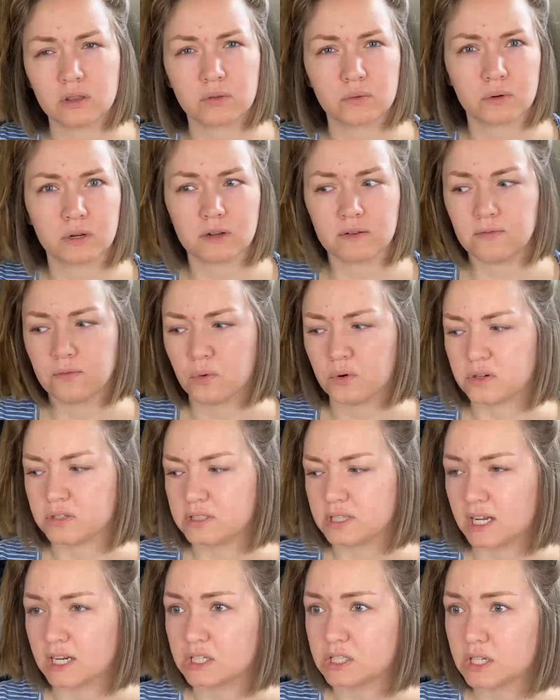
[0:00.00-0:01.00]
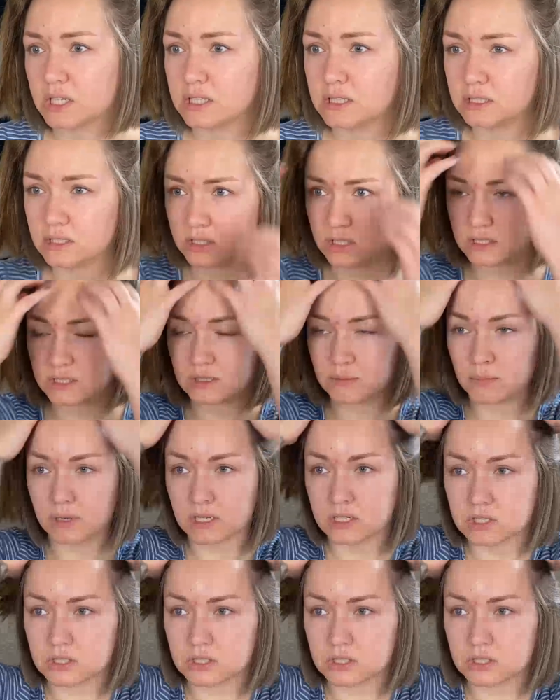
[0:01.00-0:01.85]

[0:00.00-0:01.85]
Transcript: to four sections just to make